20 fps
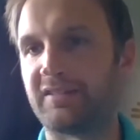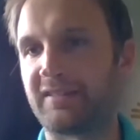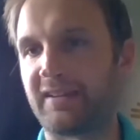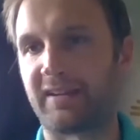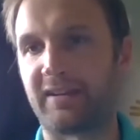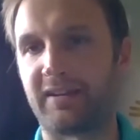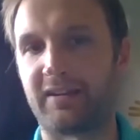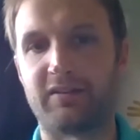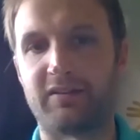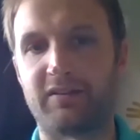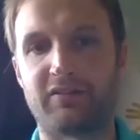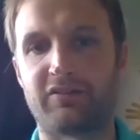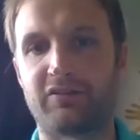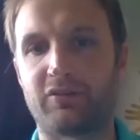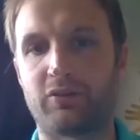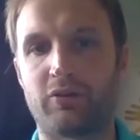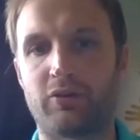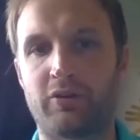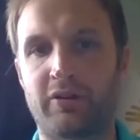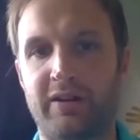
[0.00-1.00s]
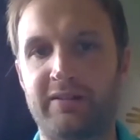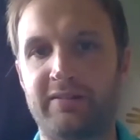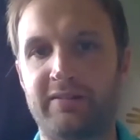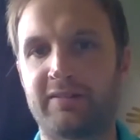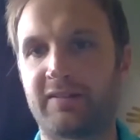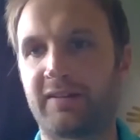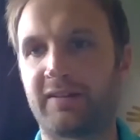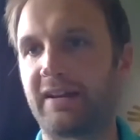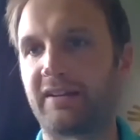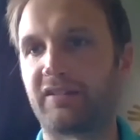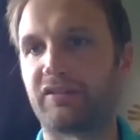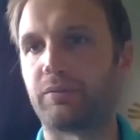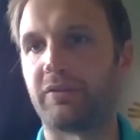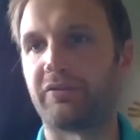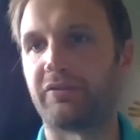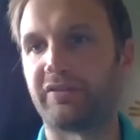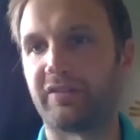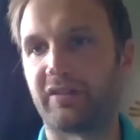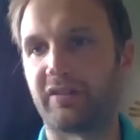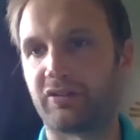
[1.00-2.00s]
tickets or interacts
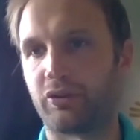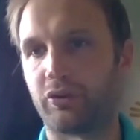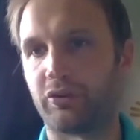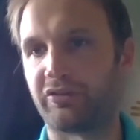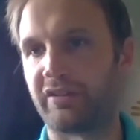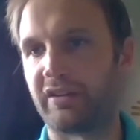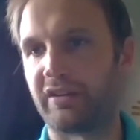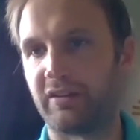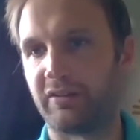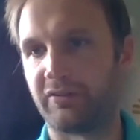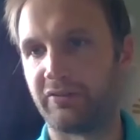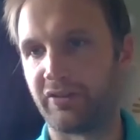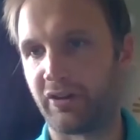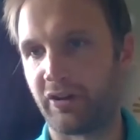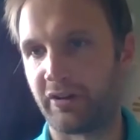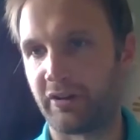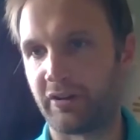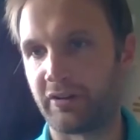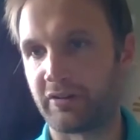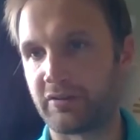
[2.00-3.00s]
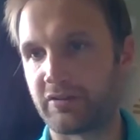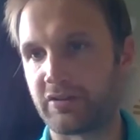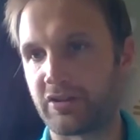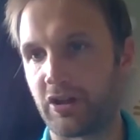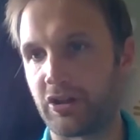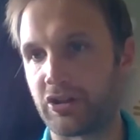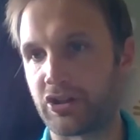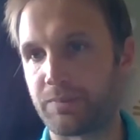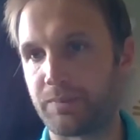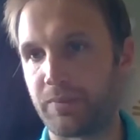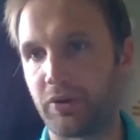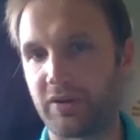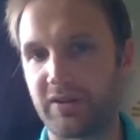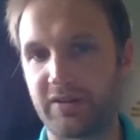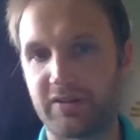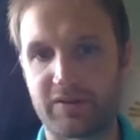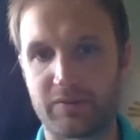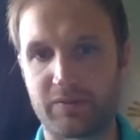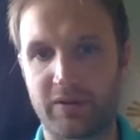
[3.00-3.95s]
with us across any of our other touch points,